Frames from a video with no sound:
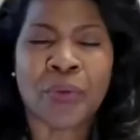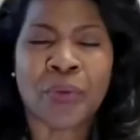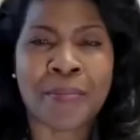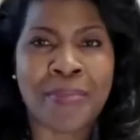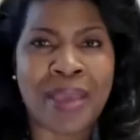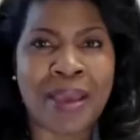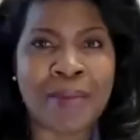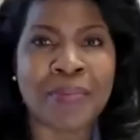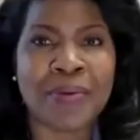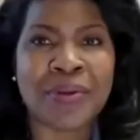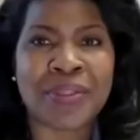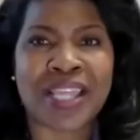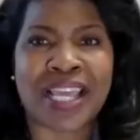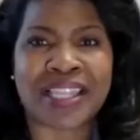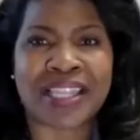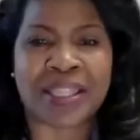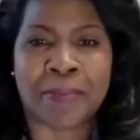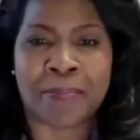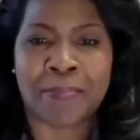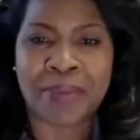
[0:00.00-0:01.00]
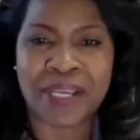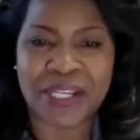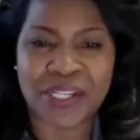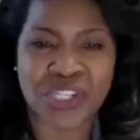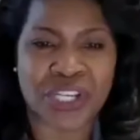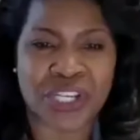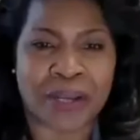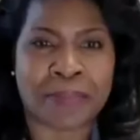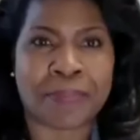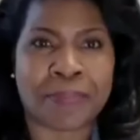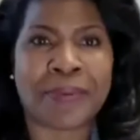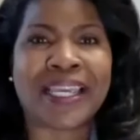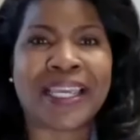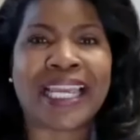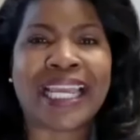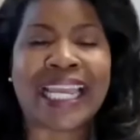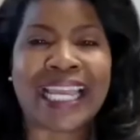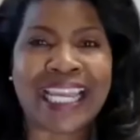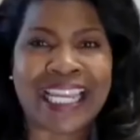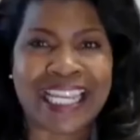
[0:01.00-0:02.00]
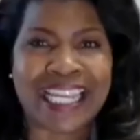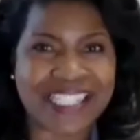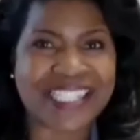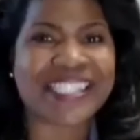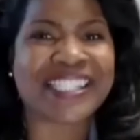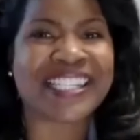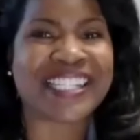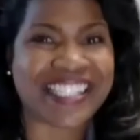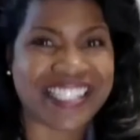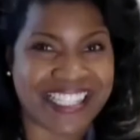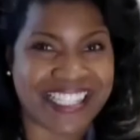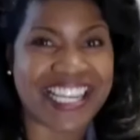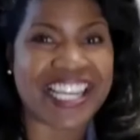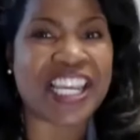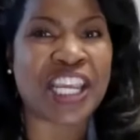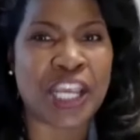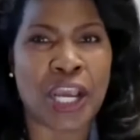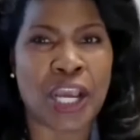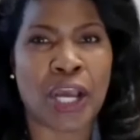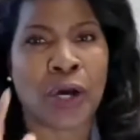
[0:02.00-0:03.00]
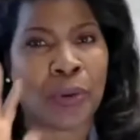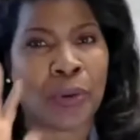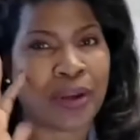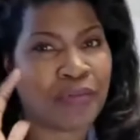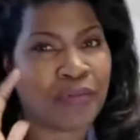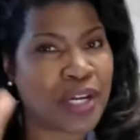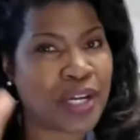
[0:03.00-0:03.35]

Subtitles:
Remember that the bishop is the CEO.